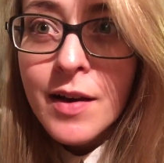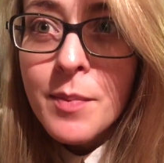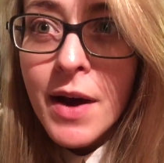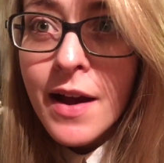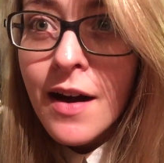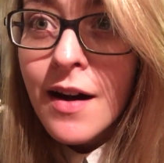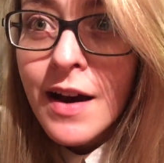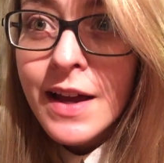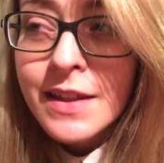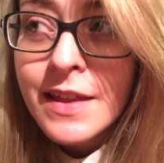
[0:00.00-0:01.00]
My
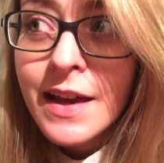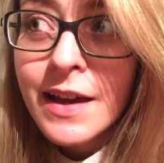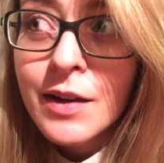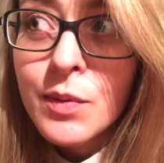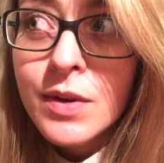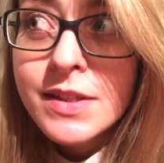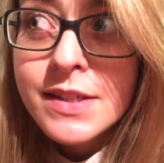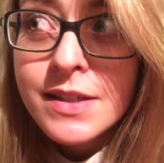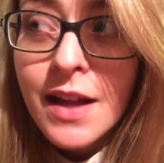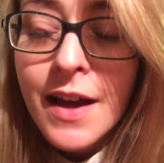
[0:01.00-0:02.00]
eye thing
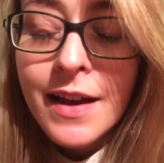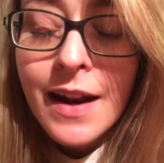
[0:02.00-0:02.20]
was like,